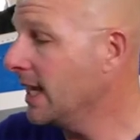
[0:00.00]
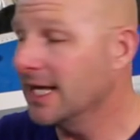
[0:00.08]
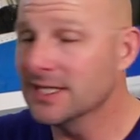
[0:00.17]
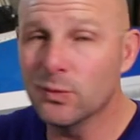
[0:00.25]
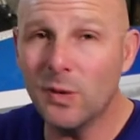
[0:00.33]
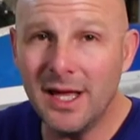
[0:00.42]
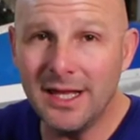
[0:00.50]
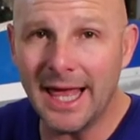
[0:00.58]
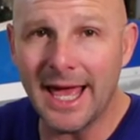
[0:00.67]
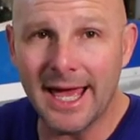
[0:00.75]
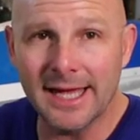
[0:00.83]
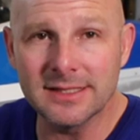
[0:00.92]
as well
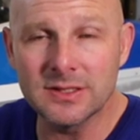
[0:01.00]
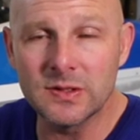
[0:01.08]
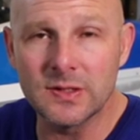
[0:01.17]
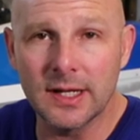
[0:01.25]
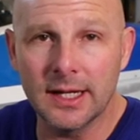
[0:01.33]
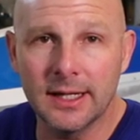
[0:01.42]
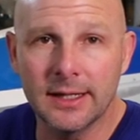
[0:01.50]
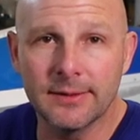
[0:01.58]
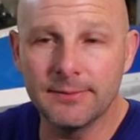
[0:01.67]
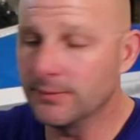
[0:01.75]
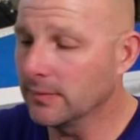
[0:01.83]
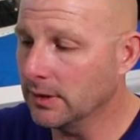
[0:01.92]
as
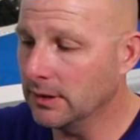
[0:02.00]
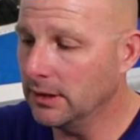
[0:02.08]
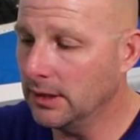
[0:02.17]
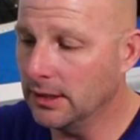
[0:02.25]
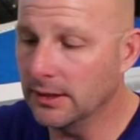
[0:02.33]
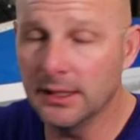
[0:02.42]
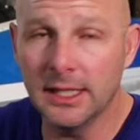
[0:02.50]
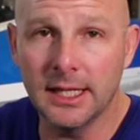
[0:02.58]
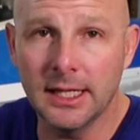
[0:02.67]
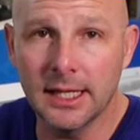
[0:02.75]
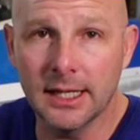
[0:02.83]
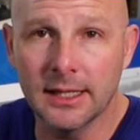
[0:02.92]
uh, uh,
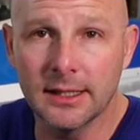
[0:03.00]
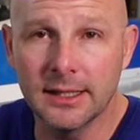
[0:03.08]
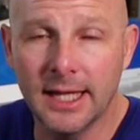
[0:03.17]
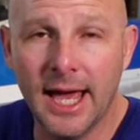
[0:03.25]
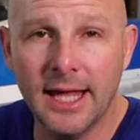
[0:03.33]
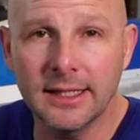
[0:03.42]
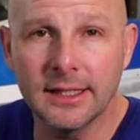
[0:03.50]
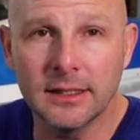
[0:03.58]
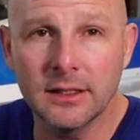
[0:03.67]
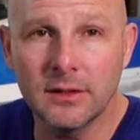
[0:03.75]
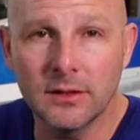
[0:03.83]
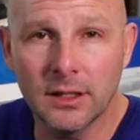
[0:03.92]
the, uh, the
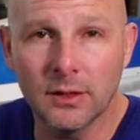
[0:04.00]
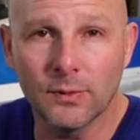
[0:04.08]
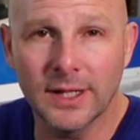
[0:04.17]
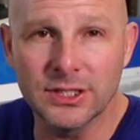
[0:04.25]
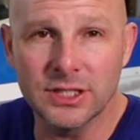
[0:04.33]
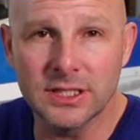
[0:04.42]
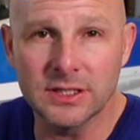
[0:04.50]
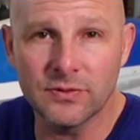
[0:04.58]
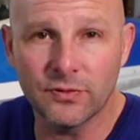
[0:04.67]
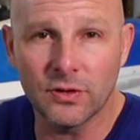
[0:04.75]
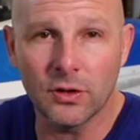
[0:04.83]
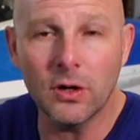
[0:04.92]
Allen wrenches
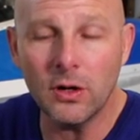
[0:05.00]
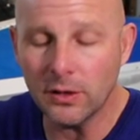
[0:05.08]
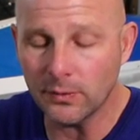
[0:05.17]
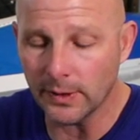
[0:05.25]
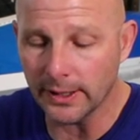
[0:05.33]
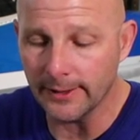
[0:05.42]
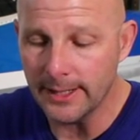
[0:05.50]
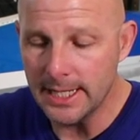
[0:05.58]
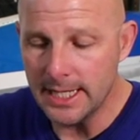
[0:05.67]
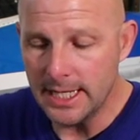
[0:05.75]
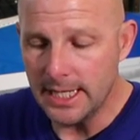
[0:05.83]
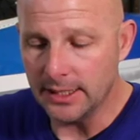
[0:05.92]
for the hardware.
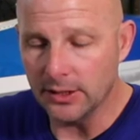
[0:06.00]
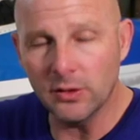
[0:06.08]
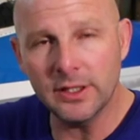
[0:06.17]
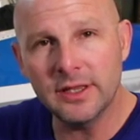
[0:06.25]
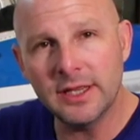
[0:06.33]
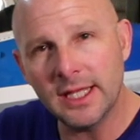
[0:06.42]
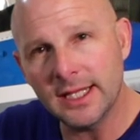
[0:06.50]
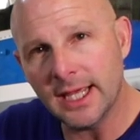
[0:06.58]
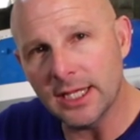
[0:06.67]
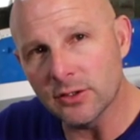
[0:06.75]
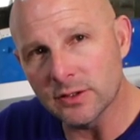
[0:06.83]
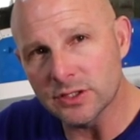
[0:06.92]
The only thing
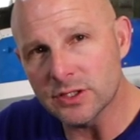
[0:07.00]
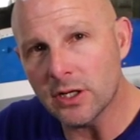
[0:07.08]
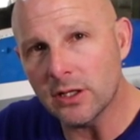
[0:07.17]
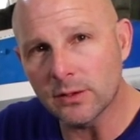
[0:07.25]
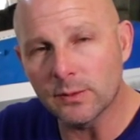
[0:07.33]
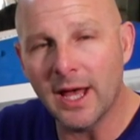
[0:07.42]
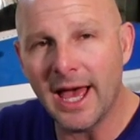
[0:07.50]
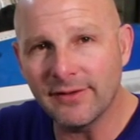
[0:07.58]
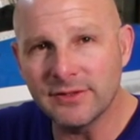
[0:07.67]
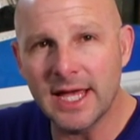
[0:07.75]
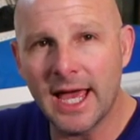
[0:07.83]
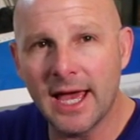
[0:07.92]
that your installer will
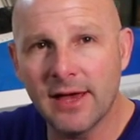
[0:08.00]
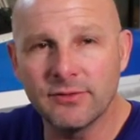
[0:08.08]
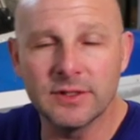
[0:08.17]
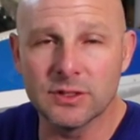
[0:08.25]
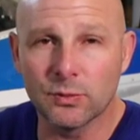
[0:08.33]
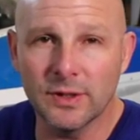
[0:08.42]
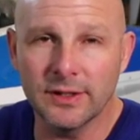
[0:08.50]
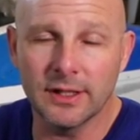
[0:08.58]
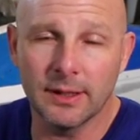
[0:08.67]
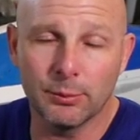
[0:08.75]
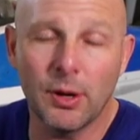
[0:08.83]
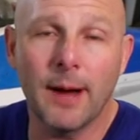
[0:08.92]
have to have is a,
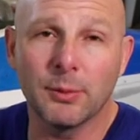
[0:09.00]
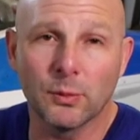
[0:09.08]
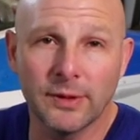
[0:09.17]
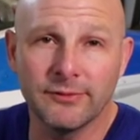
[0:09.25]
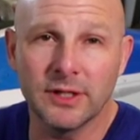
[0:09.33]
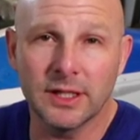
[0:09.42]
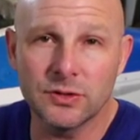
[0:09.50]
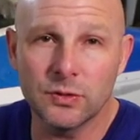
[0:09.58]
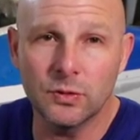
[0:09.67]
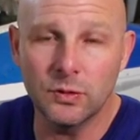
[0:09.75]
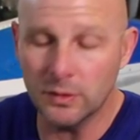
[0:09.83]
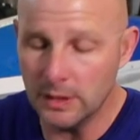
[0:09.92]
a proper RivNut
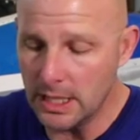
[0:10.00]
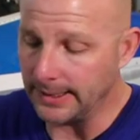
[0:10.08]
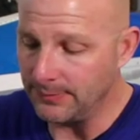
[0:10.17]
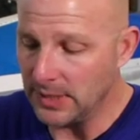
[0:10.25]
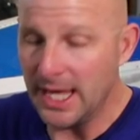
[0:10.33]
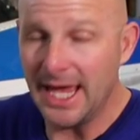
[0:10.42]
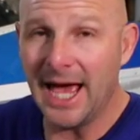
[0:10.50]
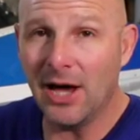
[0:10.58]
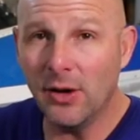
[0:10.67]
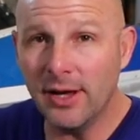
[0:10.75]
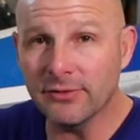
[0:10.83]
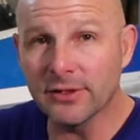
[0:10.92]
tool.
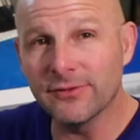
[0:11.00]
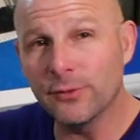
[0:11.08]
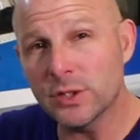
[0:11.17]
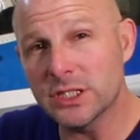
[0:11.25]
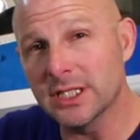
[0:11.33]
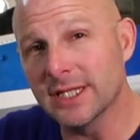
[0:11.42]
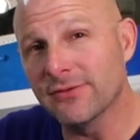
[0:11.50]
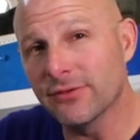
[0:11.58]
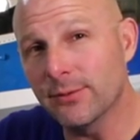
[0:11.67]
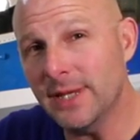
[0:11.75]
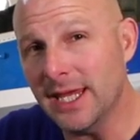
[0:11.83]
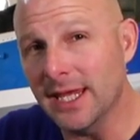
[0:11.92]
However, fortunately for
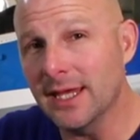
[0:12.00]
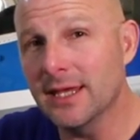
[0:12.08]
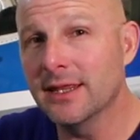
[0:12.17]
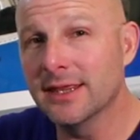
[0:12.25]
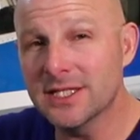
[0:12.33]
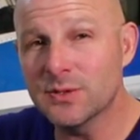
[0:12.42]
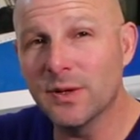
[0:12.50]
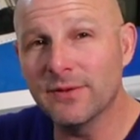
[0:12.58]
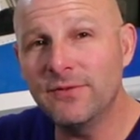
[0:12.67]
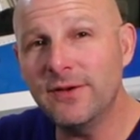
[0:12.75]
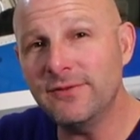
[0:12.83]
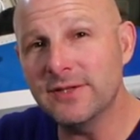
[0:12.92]
me, this
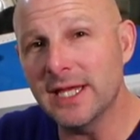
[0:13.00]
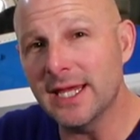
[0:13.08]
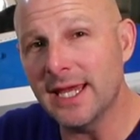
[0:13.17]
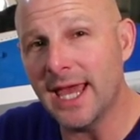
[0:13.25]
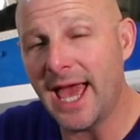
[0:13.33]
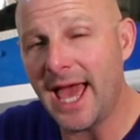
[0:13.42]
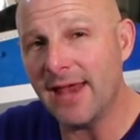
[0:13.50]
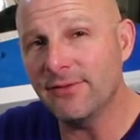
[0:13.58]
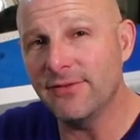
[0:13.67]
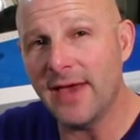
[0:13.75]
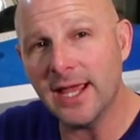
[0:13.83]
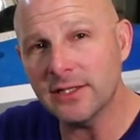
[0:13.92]
150 had
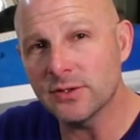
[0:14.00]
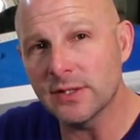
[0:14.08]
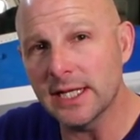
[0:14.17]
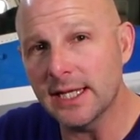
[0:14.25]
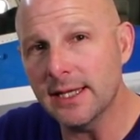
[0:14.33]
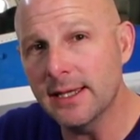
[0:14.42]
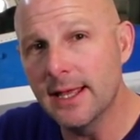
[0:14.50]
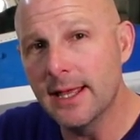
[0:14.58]
factory